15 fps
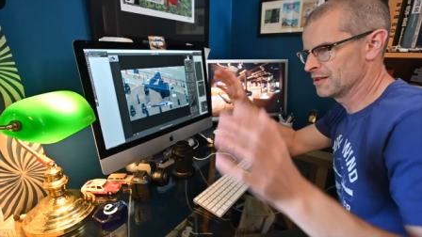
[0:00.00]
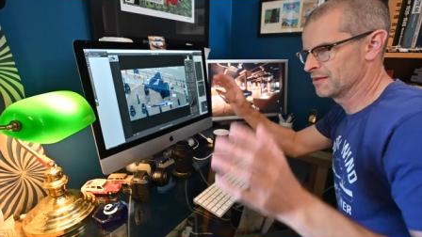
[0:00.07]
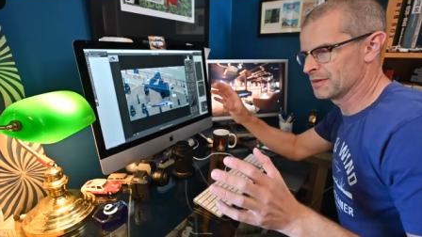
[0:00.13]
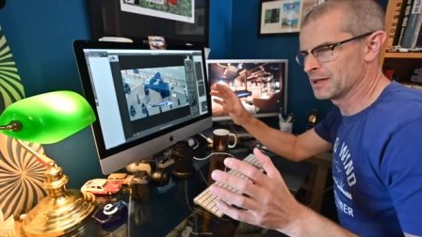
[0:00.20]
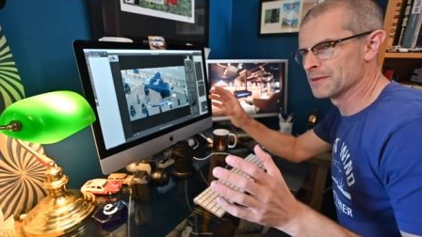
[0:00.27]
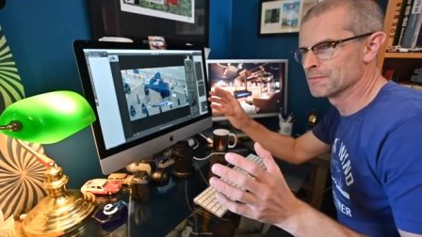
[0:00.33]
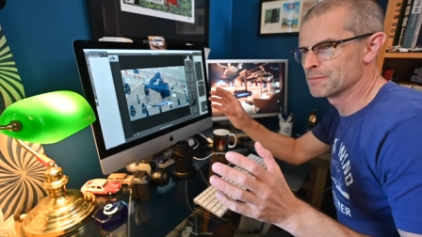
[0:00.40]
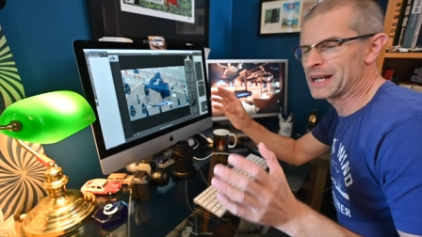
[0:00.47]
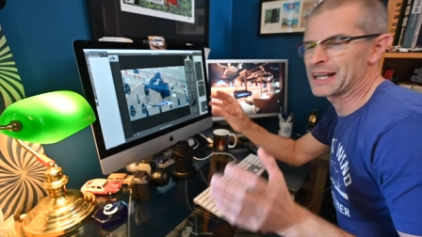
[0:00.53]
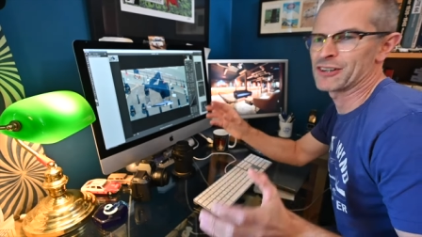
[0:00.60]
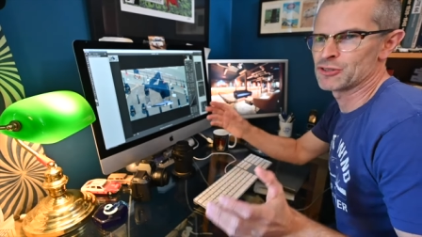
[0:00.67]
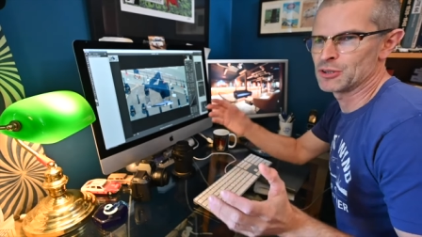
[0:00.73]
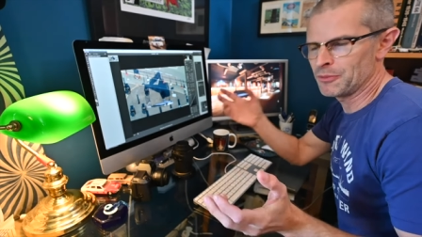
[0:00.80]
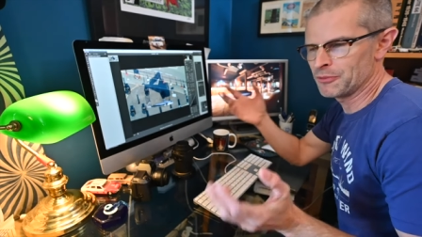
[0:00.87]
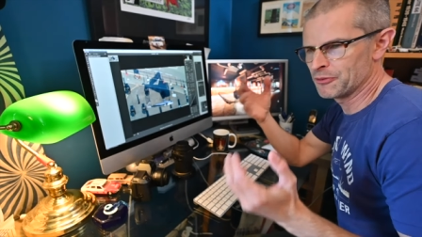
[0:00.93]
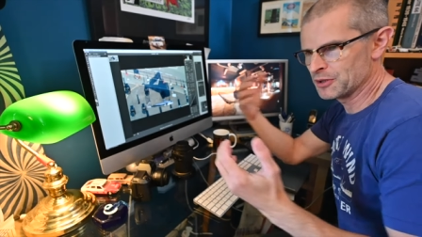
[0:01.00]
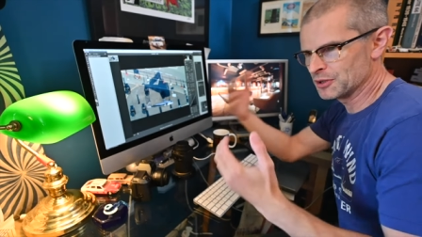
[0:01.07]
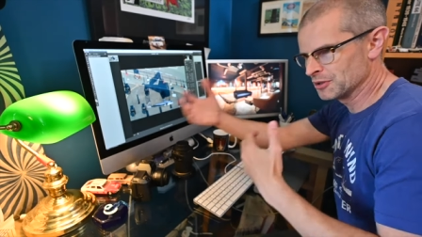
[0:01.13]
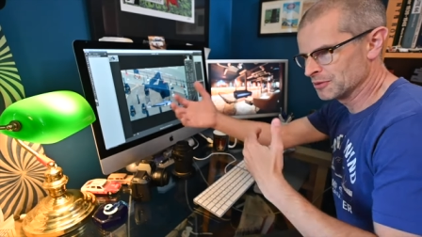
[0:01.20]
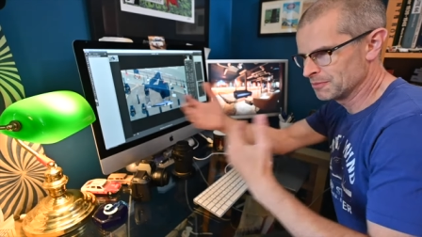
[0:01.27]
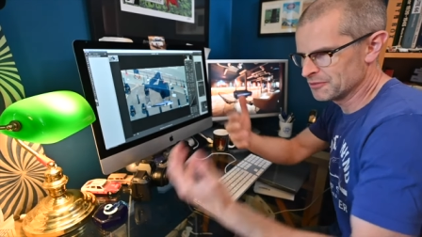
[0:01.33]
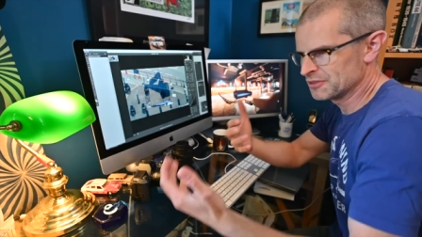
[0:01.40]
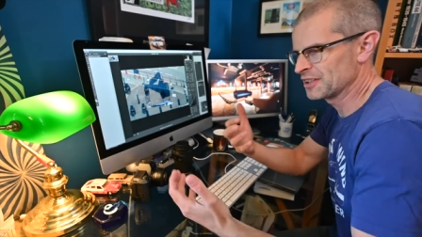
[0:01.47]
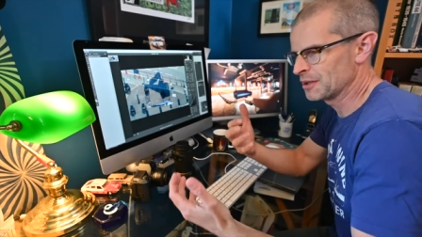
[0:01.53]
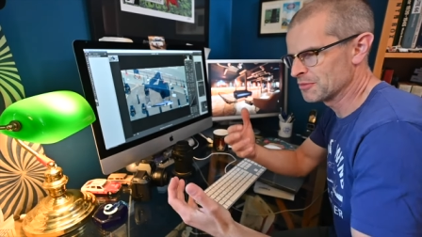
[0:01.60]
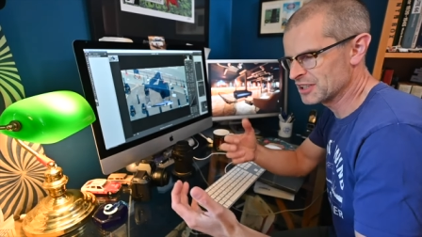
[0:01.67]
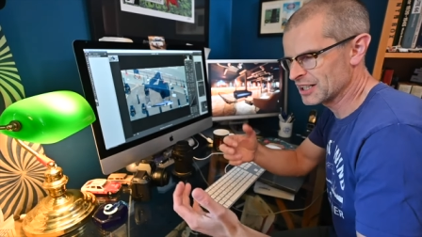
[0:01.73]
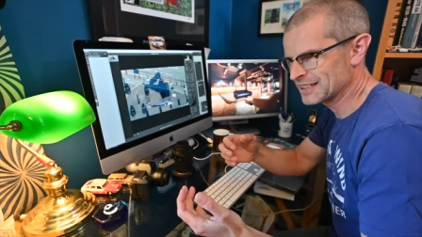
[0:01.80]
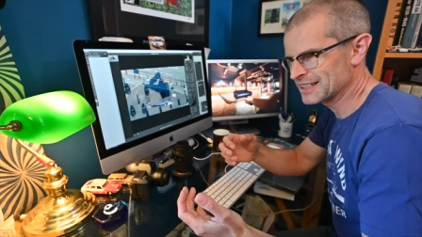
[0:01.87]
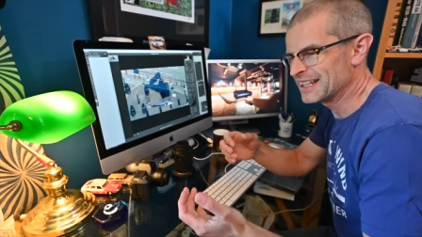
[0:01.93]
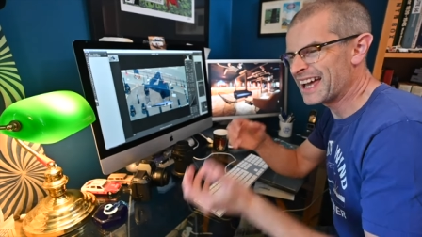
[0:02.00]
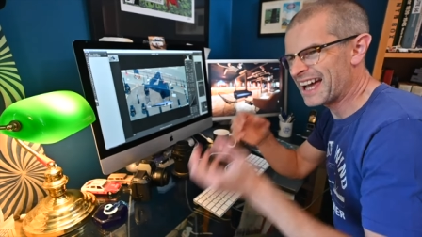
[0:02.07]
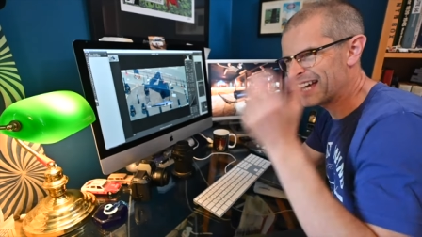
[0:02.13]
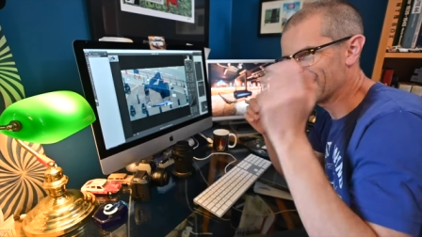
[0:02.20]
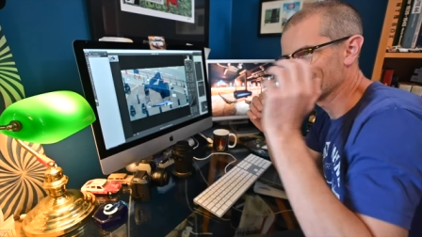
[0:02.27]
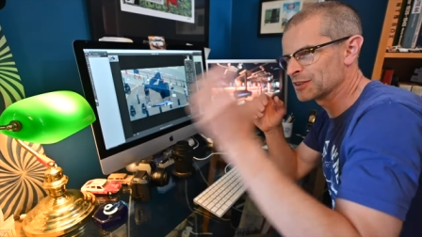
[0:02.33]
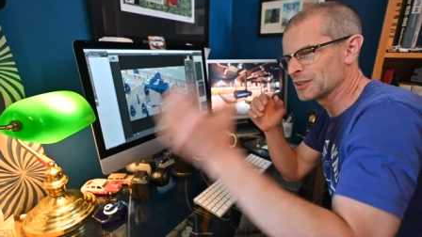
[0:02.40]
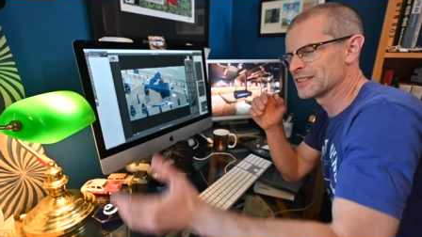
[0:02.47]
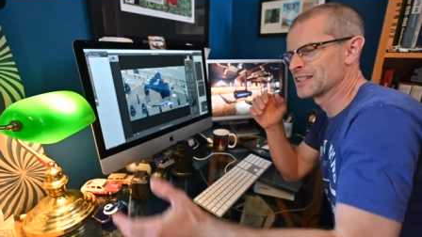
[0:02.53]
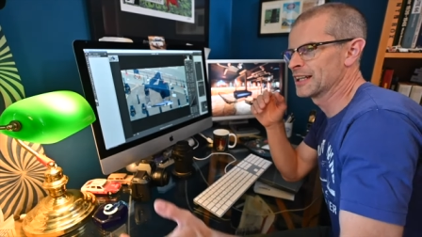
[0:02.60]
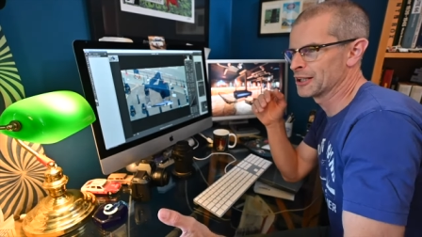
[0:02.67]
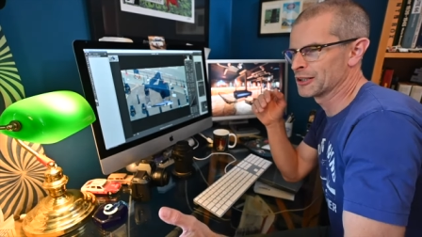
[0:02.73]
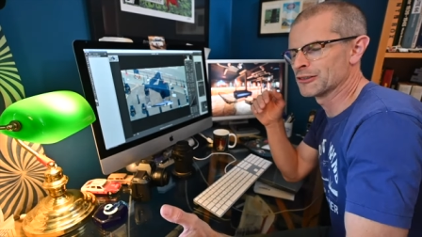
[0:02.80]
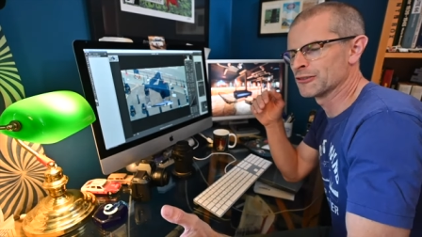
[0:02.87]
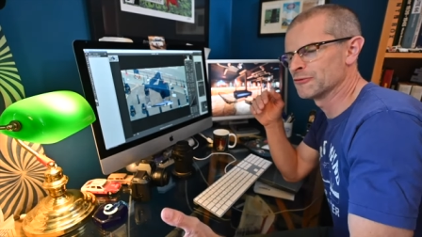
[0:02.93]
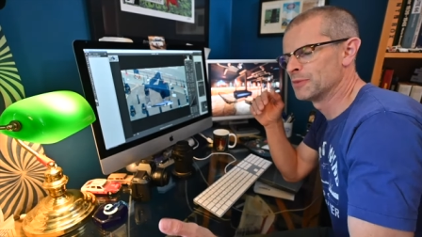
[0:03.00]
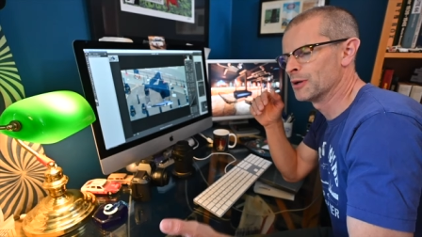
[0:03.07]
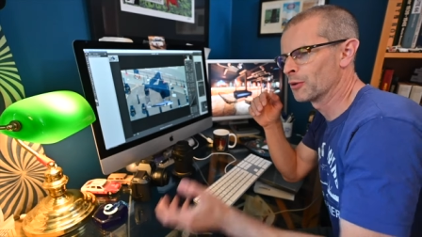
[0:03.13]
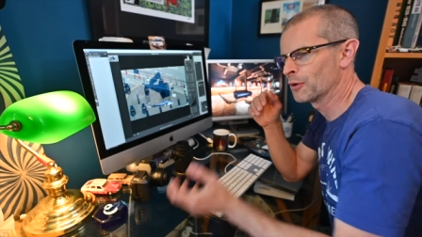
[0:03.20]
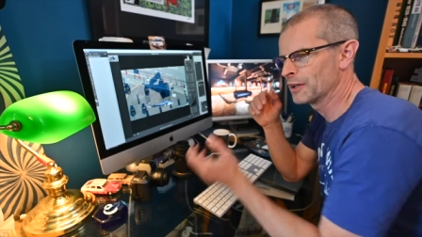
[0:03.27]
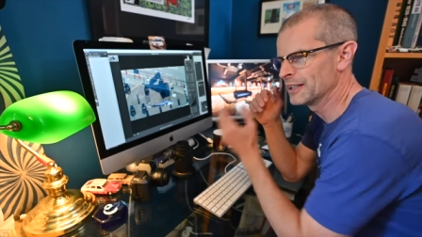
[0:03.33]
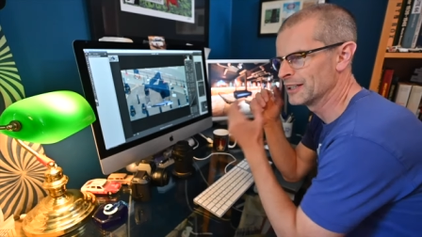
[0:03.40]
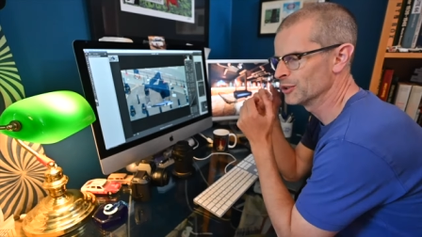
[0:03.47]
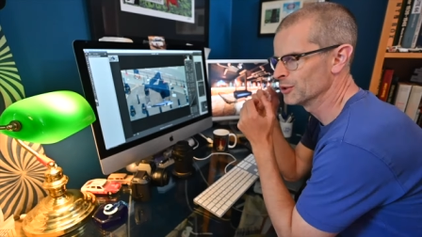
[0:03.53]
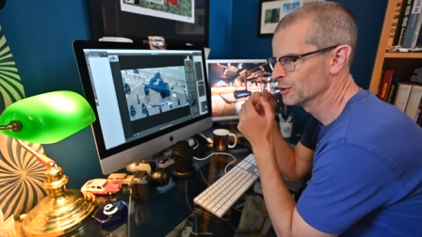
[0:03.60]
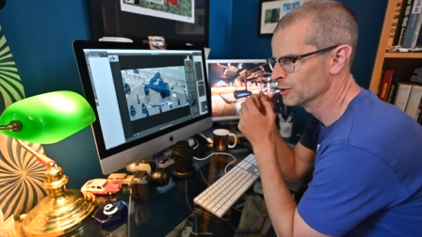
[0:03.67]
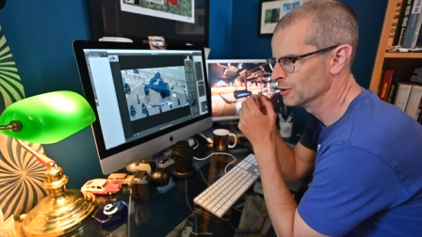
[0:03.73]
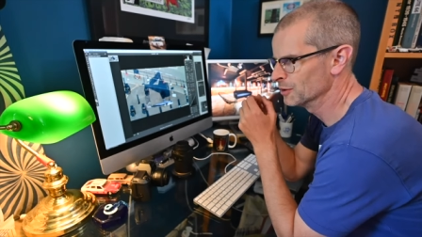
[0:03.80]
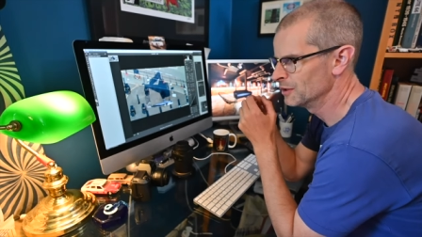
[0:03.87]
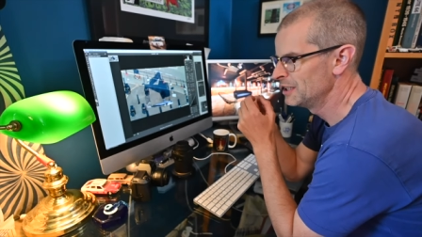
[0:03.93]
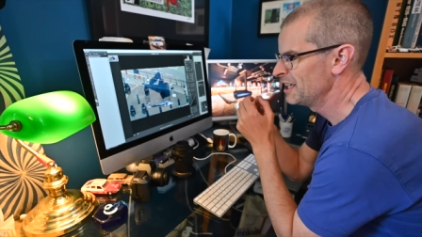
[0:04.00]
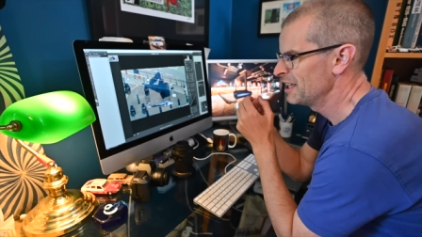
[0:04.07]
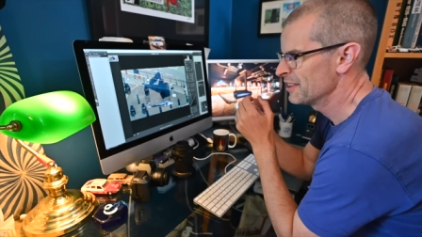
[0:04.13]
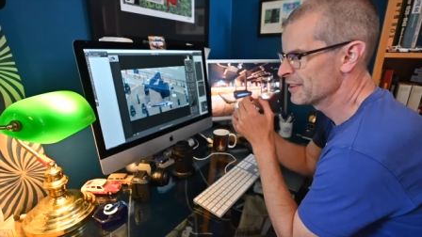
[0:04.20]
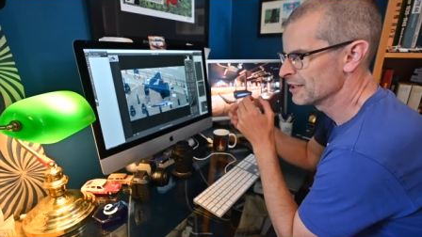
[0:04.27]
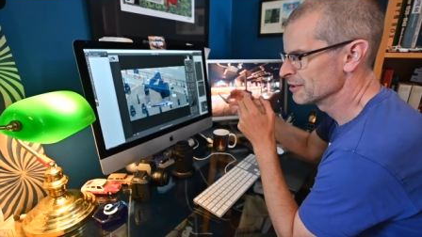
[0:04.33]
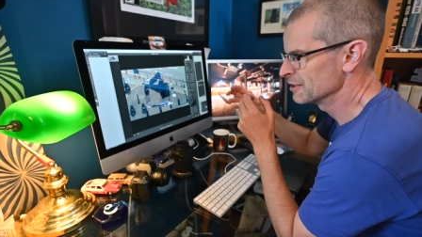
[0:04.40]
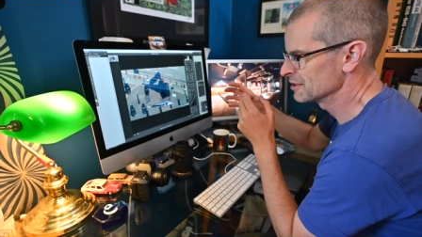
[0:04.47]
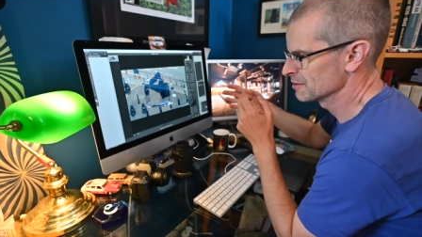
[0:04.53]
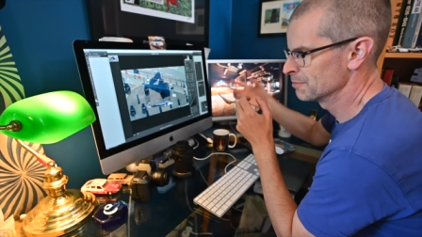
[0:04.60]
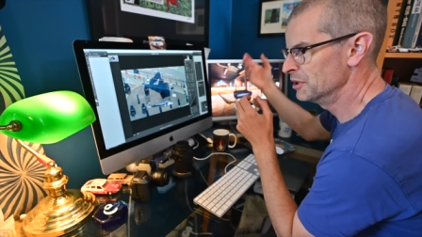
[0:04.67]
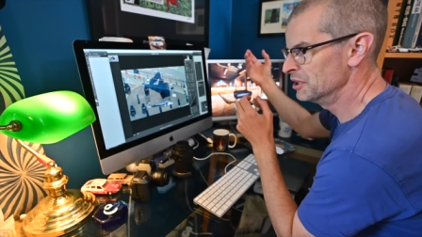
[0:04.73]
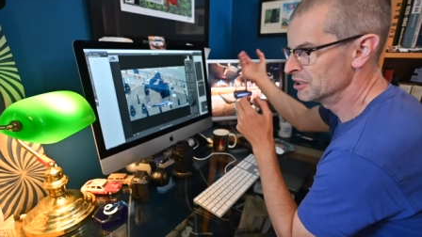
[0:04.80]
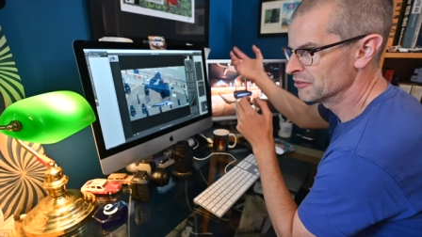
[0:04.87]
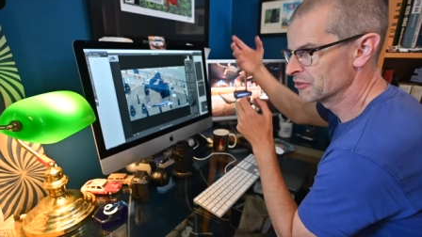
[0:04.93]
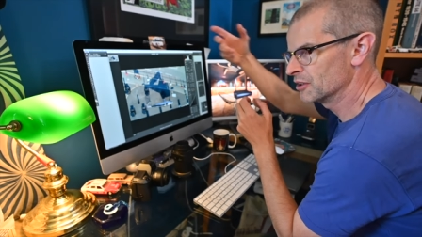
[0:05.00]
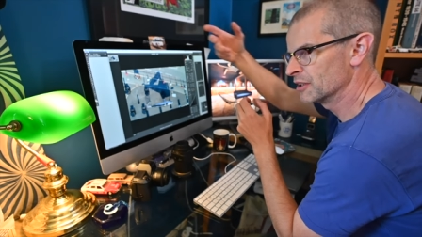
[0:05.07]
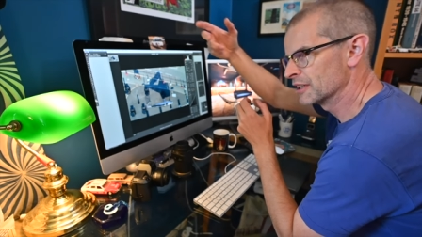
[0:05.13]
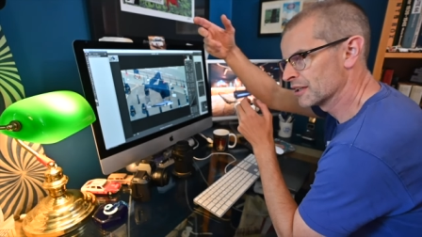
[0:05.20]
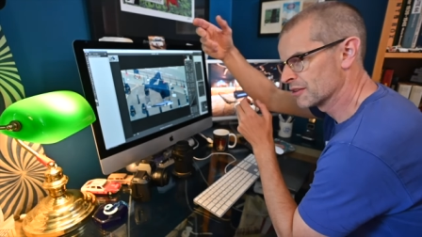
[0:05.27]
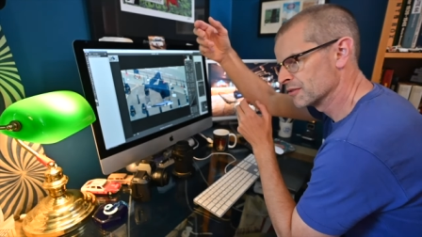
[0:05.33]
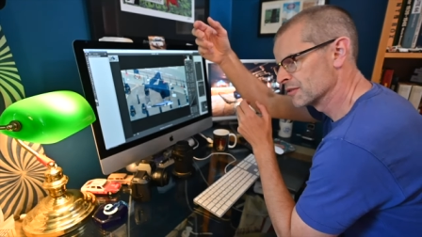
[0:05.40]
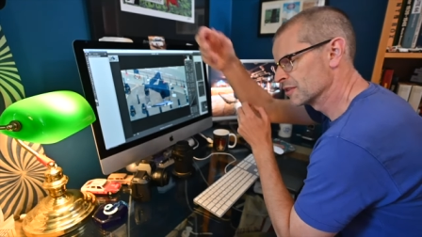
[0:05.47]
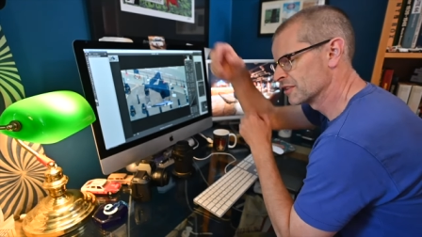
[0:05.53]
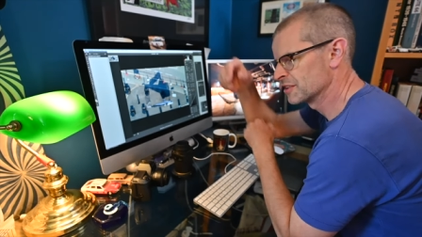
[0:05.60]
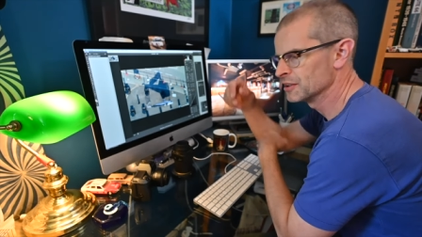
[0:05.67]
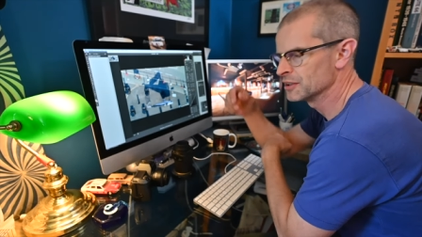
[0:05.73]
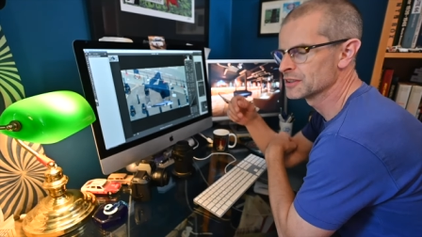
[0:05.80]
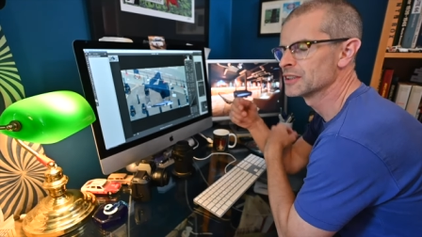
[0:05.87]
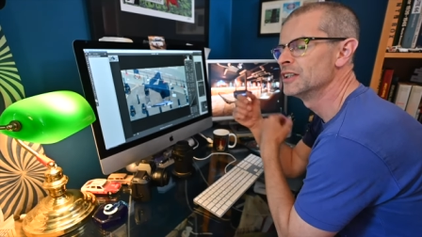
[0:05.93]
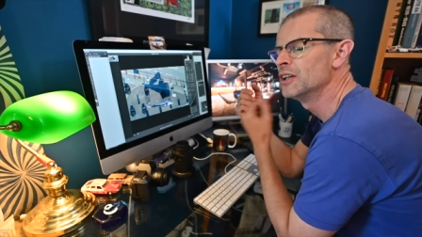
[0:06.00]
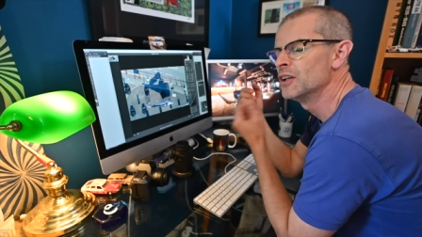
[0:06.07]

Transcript: um, backdrop for your subject has got a telegraph pole in it, or there is a bird flying through the shot,